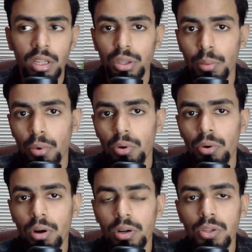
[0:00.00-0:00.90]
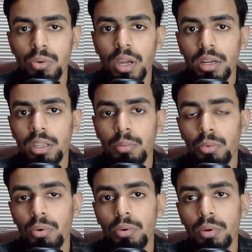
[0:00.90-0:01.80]
The more order you get, the
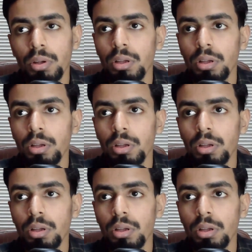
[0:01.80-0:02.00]
more